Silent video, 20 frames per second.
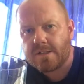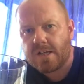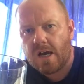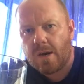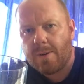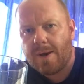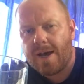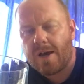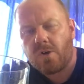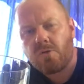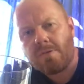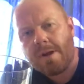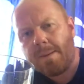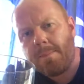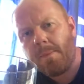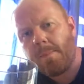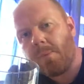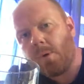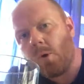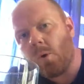Go out,
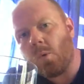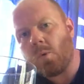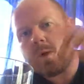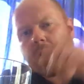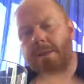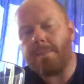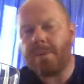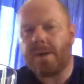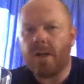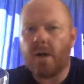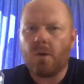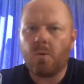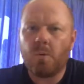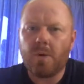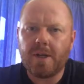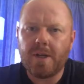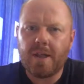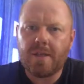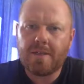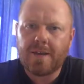grab a bottle, let me know
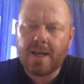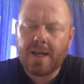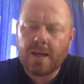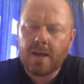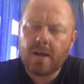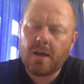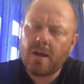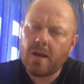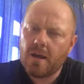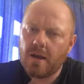what you think.